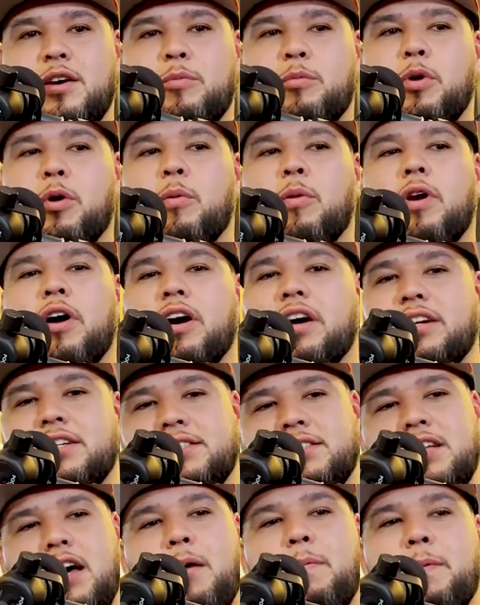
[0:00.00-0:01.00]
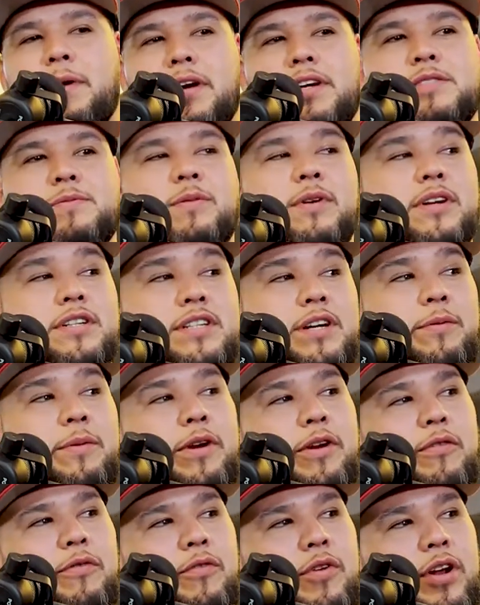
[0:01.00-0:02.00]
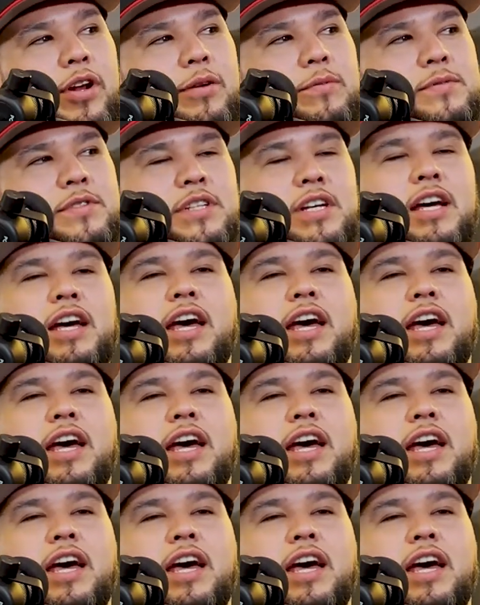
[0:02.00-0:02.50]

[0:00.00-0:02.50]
but we're not going to stop it because we're going to take away your freedoms.